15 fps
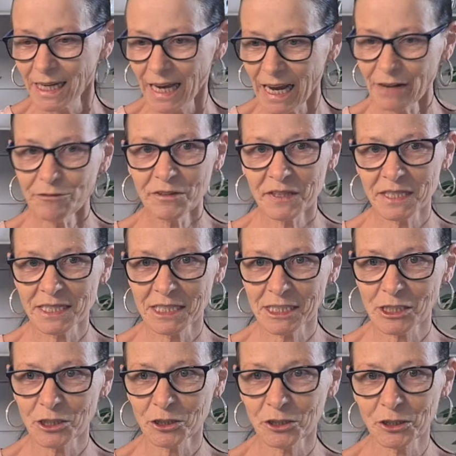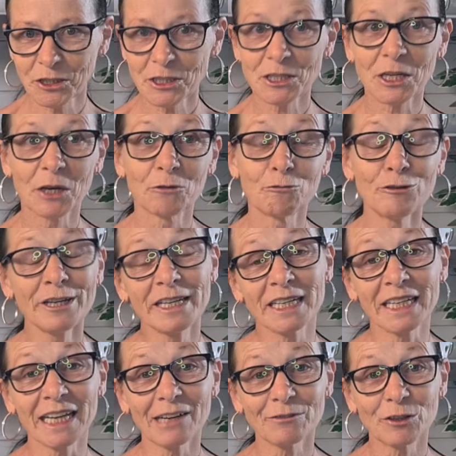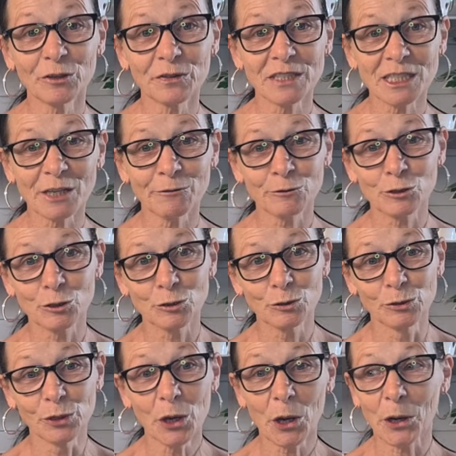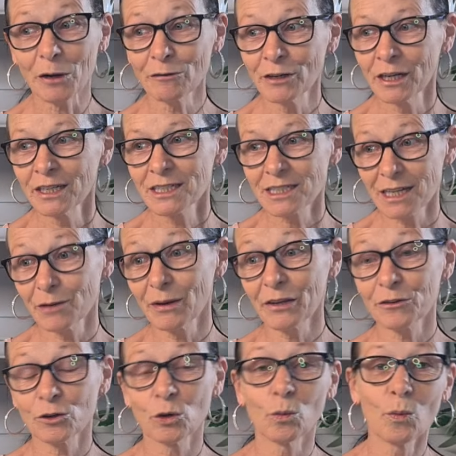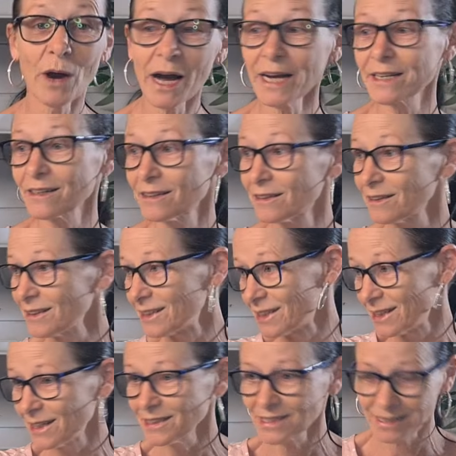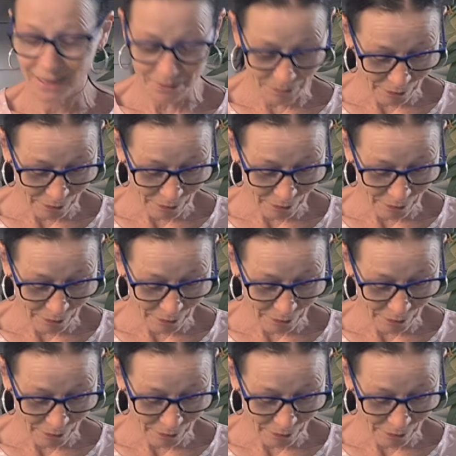everything's done, so really I've got this afternoon off, so I thought, why not, let's get